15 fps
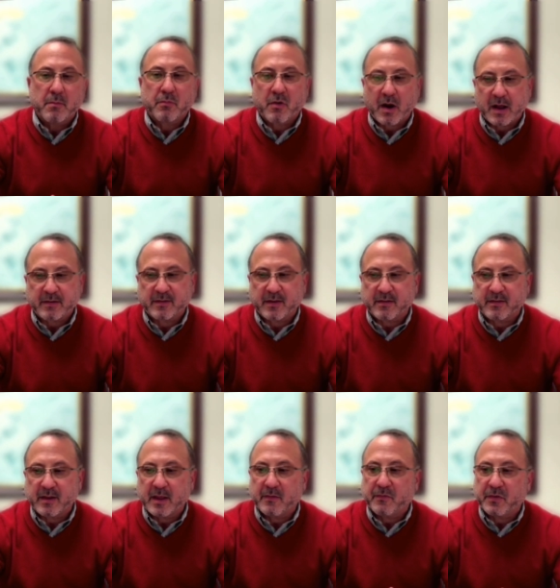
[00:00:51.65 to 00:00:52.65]

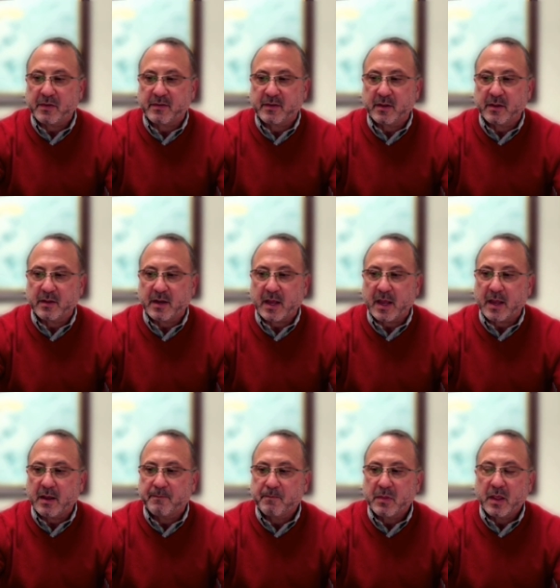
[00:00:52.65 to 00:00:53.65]
processing
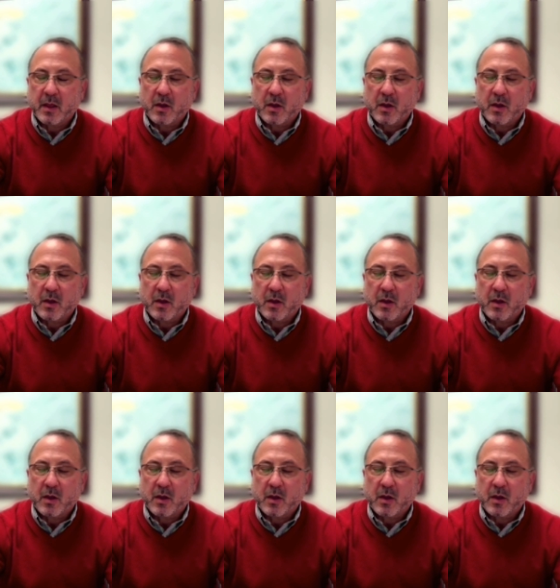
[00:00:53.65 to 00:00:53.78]
facility